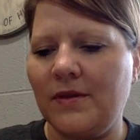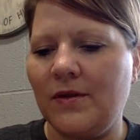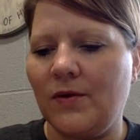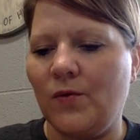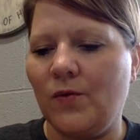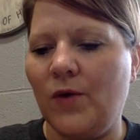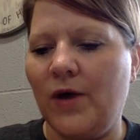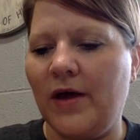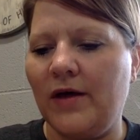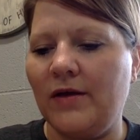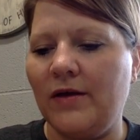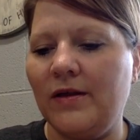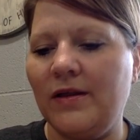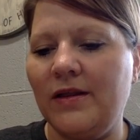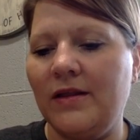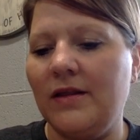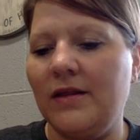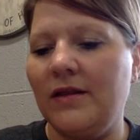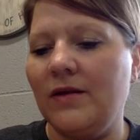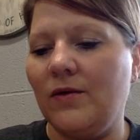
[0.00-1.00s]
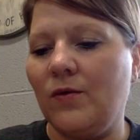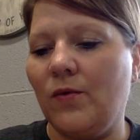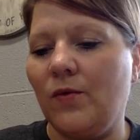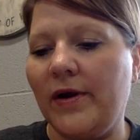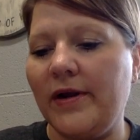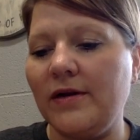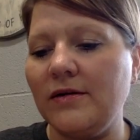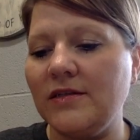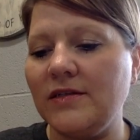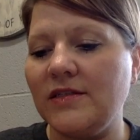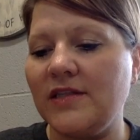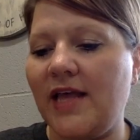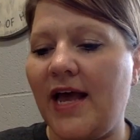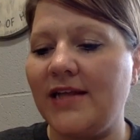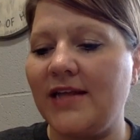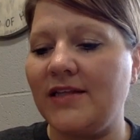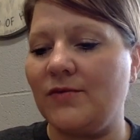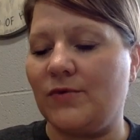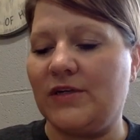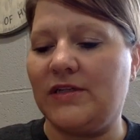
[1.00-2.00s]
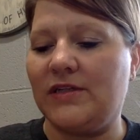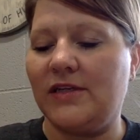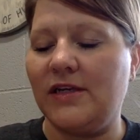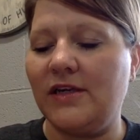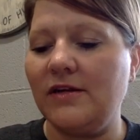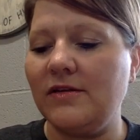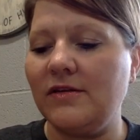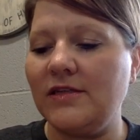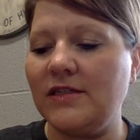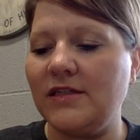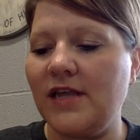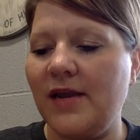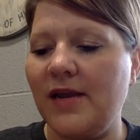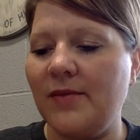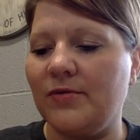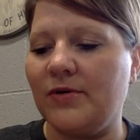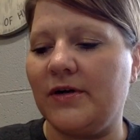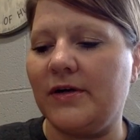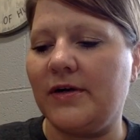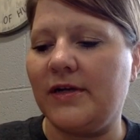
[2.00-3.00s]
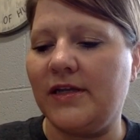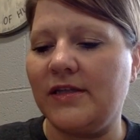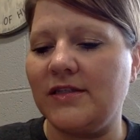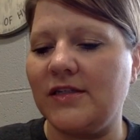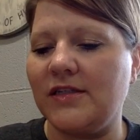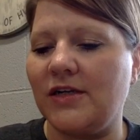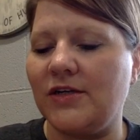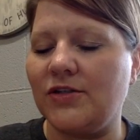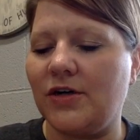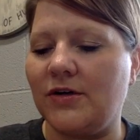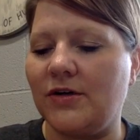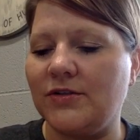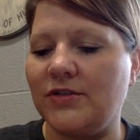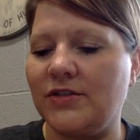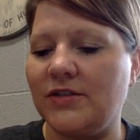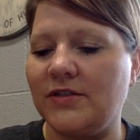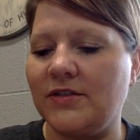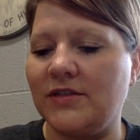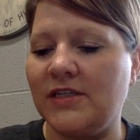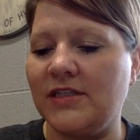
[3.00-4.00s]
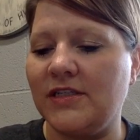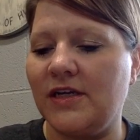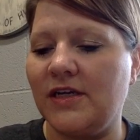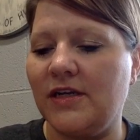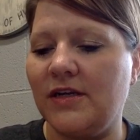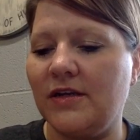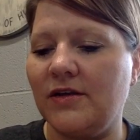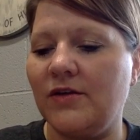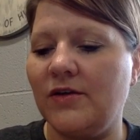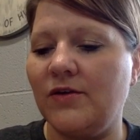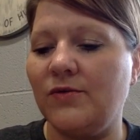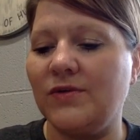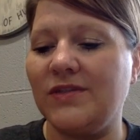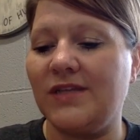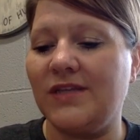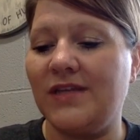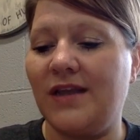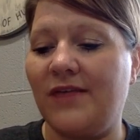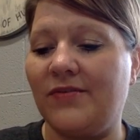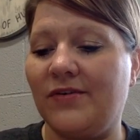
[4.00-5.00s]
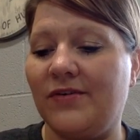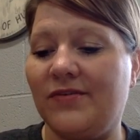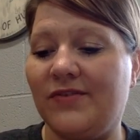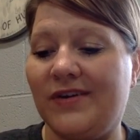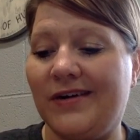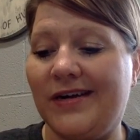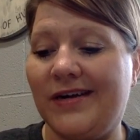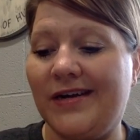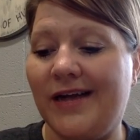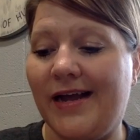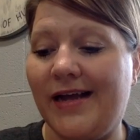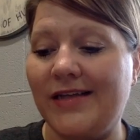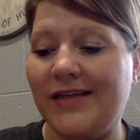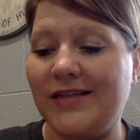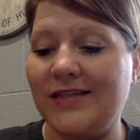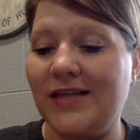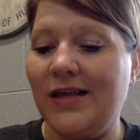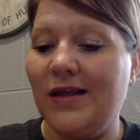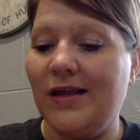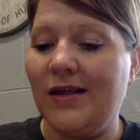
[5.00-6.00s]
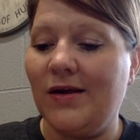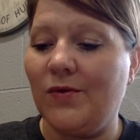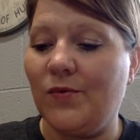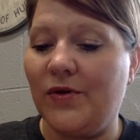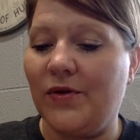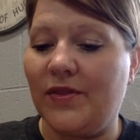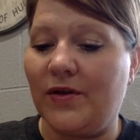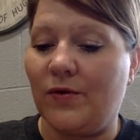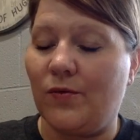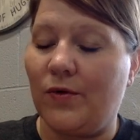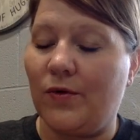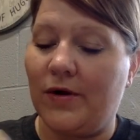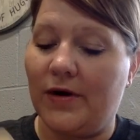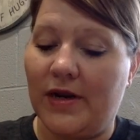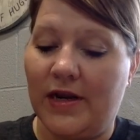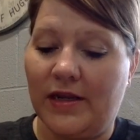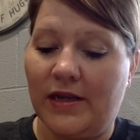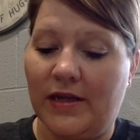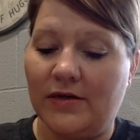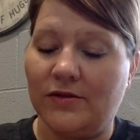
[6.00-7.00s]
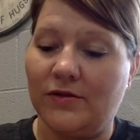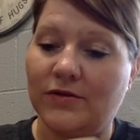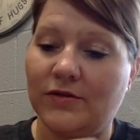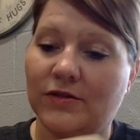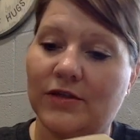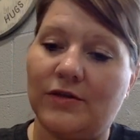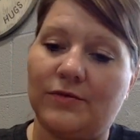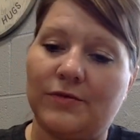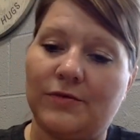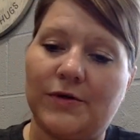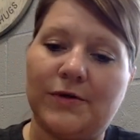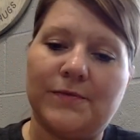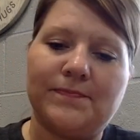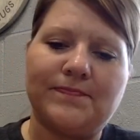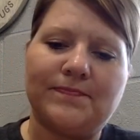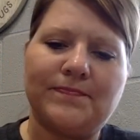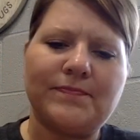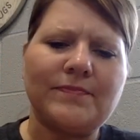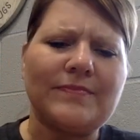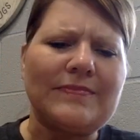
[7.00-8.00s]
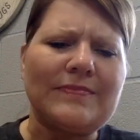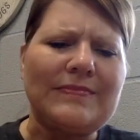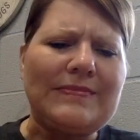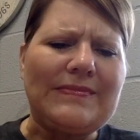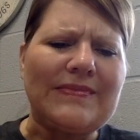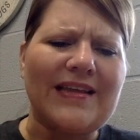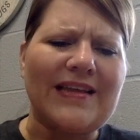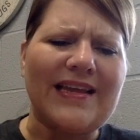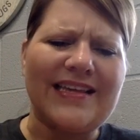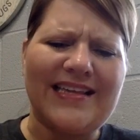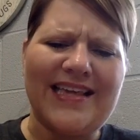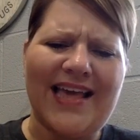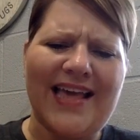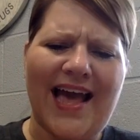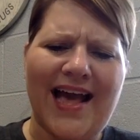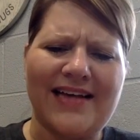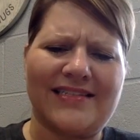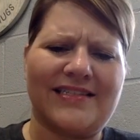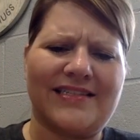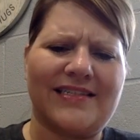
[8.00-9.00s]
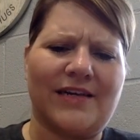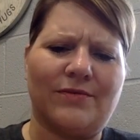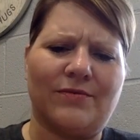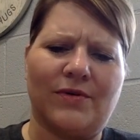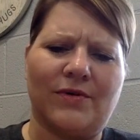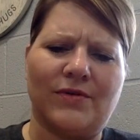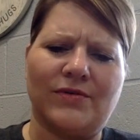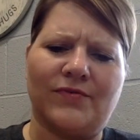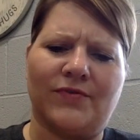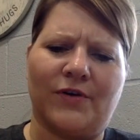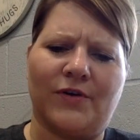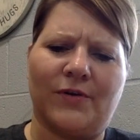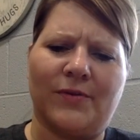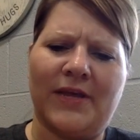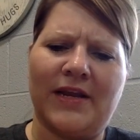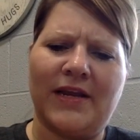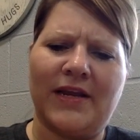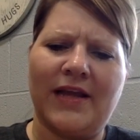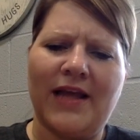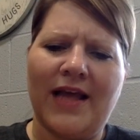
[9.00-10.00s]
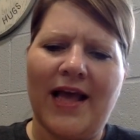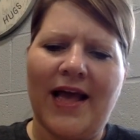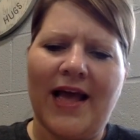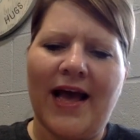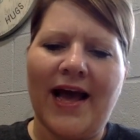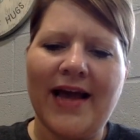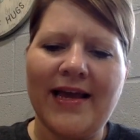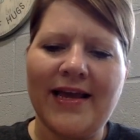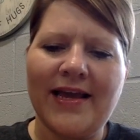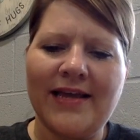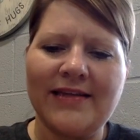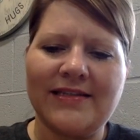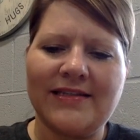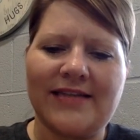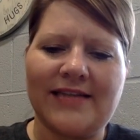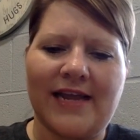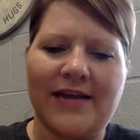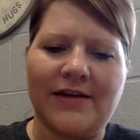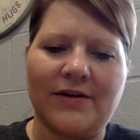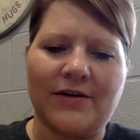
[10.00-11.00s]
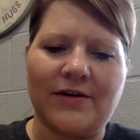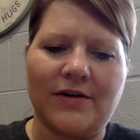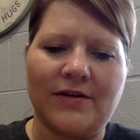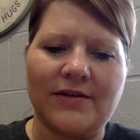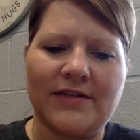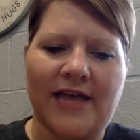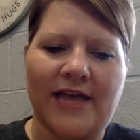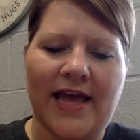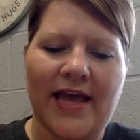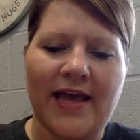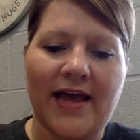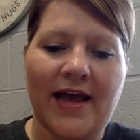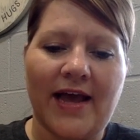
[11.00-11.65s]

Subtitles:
Well, where's that ridiculous librarian? Said Charles Chiltington, who was never very nice when there weren't any adults in the room. Yeah, said Rose Vermont. I can't stay in here all day.